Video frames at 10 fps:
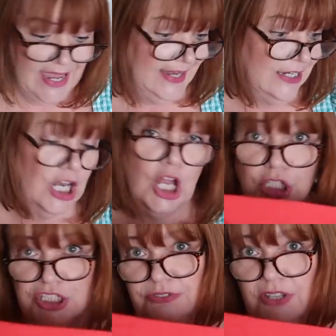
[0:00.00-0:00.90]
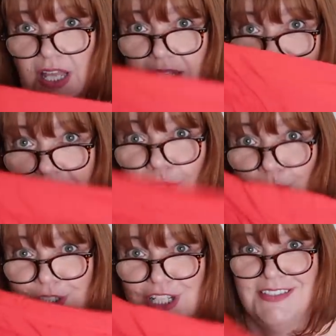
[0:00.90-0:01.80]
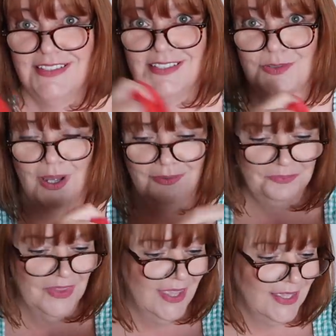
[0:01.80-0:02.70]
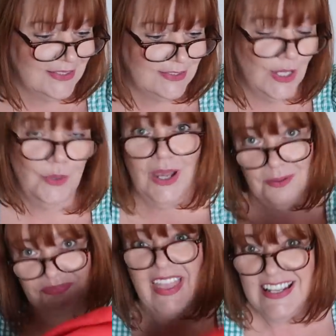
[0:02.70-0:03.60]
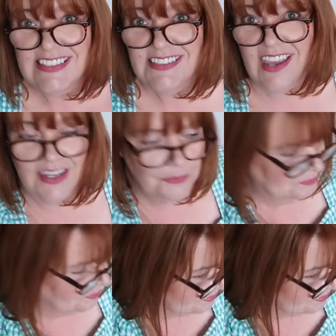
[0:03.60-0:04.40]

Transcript: in lots of colours, not just this one. So it's staying.